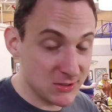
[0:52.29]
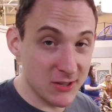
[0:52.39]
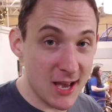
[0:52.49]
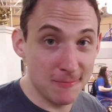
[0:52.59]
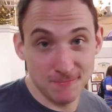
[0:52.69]
So
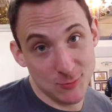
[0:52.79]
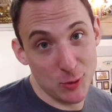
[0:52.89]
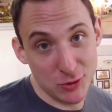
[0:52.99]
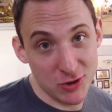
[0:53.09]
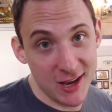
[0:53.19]
yeah,
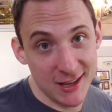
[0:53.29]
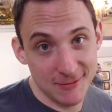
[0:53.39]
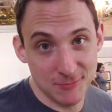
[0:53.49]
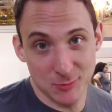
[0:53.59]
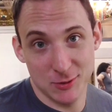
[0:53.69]
we'll try it
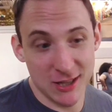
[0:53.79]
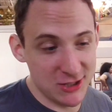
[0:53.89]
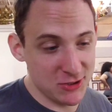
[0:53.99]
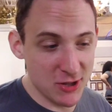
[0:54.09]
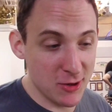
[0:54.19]
and we'll
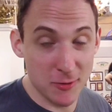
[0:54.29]
let you know.